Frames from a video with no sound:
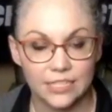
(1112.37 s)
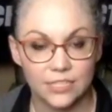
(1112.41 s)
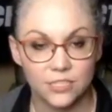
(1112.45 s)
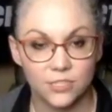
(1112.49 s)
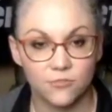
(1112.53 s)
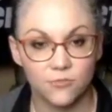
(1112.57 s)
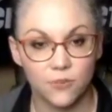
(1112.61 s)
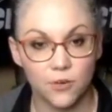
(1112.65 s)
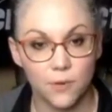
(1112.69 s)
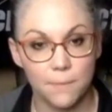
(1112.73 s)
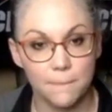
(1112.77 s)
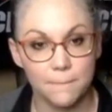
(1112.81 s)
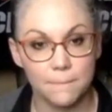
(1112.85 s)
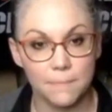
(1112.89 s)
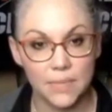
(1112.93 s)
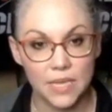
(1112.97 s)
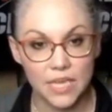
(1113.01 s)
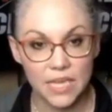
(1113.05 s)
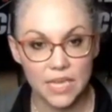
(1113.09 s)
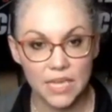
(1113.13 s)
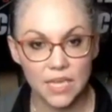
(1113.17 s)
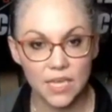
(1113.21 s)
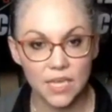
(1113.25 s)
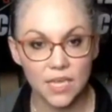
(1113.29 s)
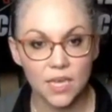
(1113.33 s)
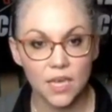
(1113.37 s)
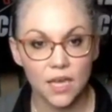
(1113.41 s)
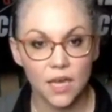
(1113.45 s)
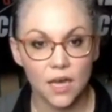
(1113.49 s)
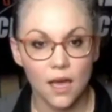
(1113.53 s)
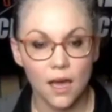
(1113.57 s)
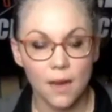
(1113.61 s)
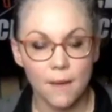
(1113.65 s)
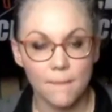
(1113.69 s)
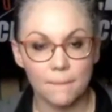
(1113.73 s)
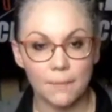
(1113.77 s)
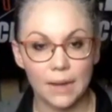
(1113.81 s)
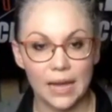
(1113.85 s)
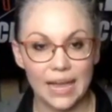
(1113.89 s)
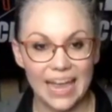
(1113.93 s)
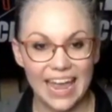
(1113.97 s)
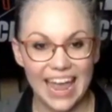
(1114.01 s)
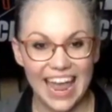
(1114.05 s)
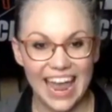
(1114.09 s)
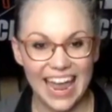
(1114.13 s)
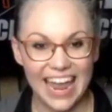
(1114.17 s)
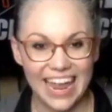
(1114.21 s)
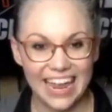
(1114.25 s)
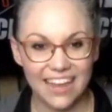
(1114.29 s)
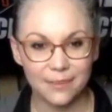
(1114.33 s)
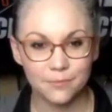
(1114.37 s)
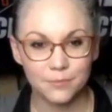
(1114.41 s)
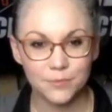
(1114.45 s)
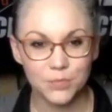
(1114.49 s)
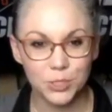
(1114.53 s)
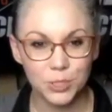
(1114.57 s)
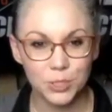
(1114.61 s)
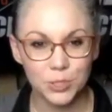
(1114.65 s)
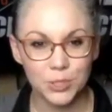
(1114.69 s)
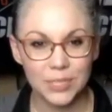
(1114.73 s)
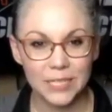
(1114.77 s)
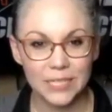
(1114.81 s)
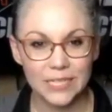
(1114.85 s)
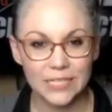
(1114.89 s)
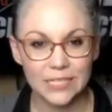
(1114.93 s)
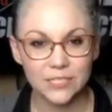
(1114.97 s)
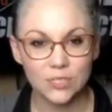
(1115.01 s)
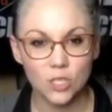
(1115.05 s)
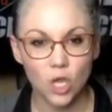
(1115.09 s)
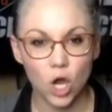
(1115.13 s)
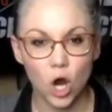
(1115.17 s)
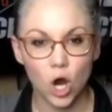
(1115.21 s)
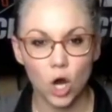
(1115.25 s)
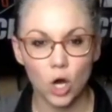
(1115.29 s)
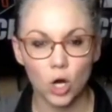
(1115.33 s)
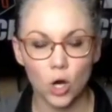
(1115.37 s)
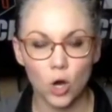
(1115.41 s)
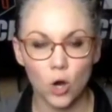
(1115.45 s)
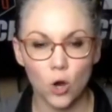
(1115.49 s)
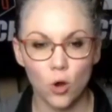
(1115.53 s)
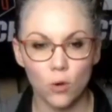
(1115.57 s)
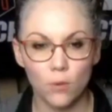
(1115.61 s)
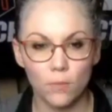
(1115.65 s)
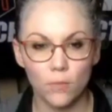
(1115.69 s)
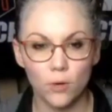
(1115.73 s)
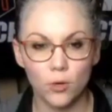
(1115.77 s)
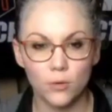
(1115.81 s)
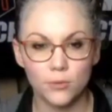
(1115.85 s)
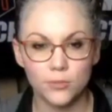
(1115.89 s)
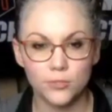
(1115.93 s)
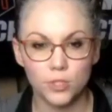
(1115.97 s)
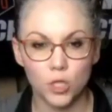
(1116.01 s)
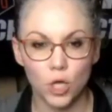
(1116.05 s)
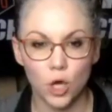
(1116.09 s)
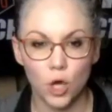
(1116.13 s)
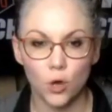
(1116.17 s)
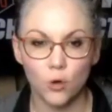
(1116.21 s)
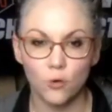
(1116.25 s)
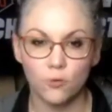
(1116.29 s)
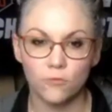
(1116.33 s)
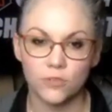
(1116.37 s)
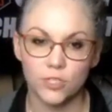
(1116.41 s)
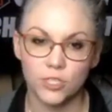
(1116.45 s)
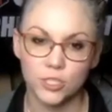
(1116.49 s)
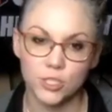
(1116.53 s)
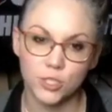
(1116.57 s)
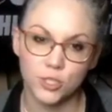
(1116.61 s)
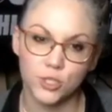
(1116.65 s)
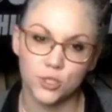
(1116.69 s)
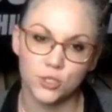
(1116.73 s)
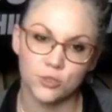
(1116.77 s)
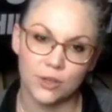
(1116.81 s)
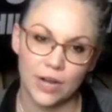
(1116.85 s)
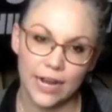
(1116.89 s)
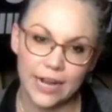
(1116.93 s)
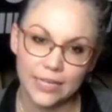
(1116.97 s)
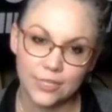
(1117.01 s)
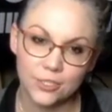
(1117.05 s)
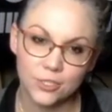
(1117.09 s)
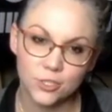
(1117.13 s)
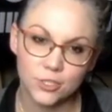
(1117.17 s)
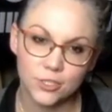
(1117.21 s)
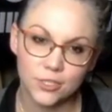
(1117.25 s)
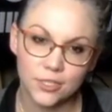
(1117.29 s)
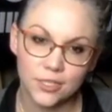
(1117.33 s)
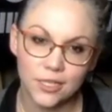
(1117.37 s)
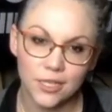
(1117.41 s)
For me, my hamstrings are almost overstretched